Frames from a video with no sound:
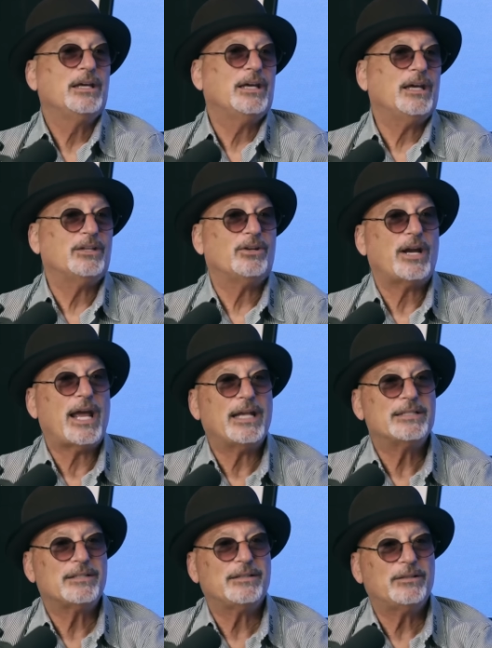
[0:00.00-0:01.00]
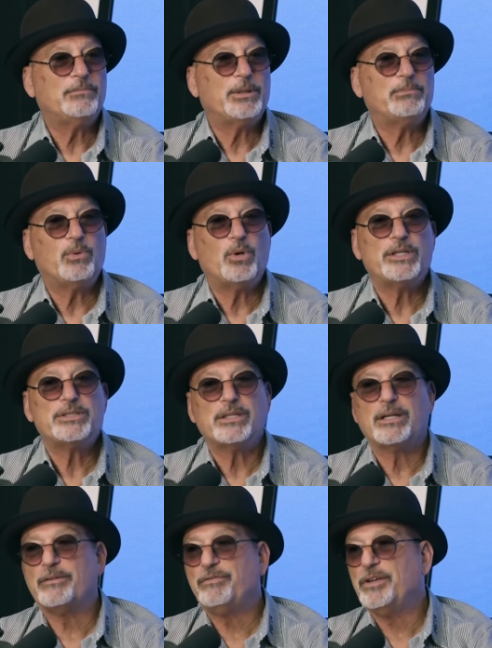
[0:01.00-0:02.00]
and their hand's a little bit moist
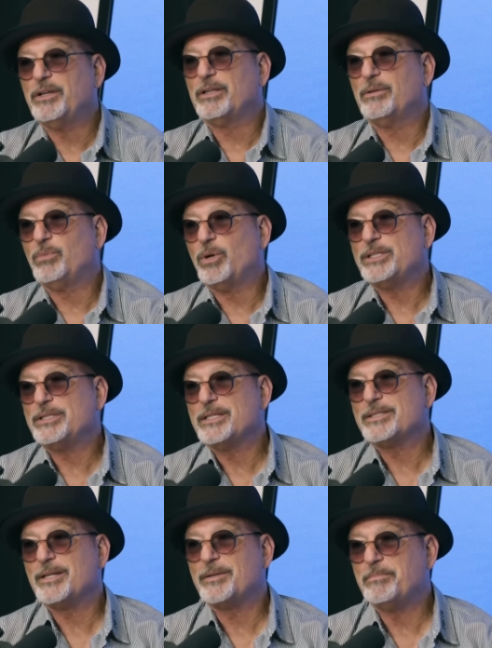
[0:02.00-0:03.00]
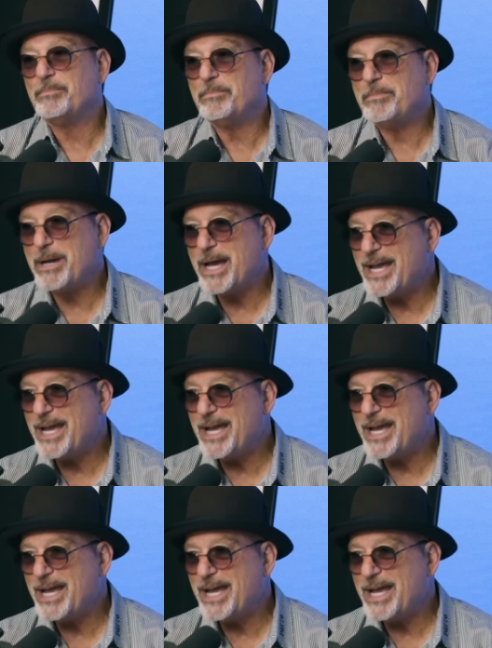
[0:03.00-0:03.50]
and I feel the moistness on my